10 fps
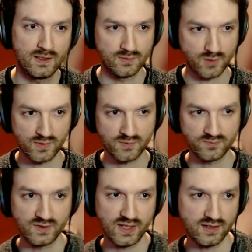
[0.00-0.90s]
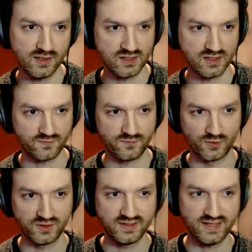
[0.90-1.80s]
The problem then is for
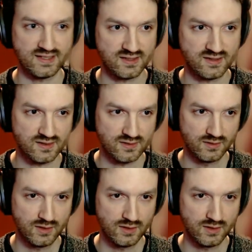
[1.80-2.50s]
the tests.